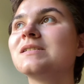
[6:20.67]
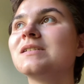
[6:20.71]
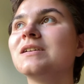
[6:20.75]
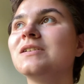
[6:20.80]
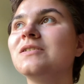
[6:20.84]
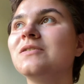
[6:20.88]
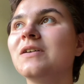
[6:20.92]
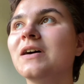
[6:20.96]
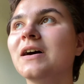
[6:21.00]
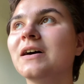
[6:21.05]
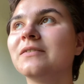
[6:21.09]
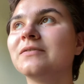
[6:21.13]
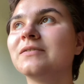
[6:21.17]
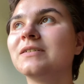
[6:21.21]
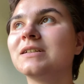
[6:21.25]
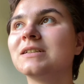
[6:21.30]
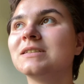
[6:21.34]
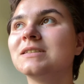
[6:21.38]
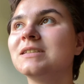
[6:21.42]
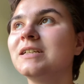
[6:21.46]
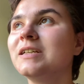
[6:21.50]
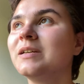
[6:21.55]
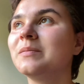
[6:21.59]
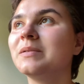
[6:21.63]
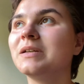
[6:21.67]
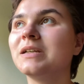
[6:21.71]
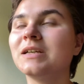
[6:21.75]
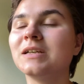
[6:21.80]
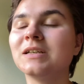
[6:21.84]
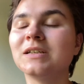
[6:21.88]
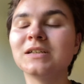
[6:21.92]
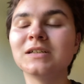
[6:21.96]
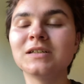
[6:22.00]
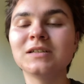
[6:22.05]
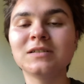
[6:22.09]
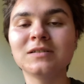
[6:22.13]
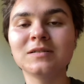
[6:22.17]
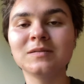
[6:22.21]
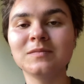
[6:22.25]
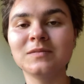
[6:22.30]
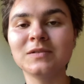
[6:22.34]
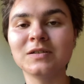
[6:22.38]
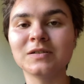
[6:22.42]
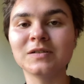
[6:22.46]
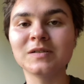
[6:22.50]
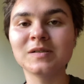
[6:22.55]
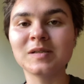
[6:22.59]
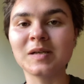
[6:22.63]
that you have contaminated
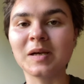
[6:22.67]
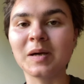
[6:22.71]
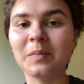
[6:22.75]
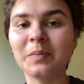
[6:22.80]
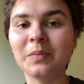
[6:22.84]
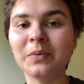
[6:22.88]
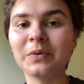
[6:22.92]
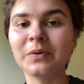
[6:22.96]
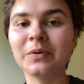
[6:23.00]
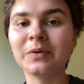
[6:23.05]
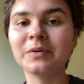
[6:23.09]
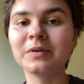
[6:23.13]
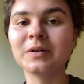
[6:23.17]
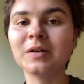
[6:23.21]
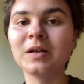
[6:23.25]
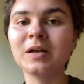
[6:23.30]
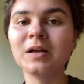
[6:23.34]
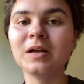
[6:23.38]
your sample,